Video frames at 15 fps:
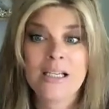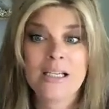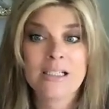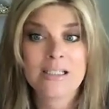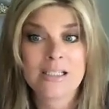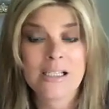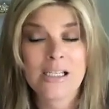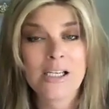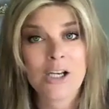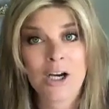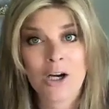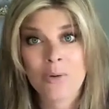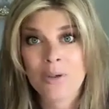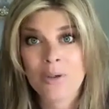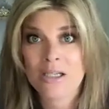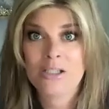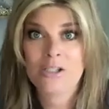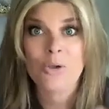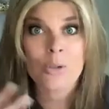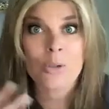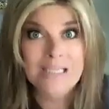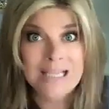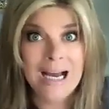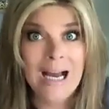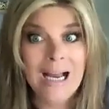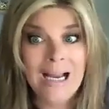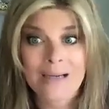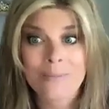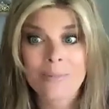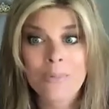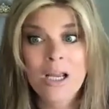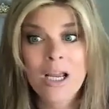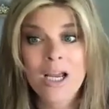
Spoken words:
like a CEO and it's your time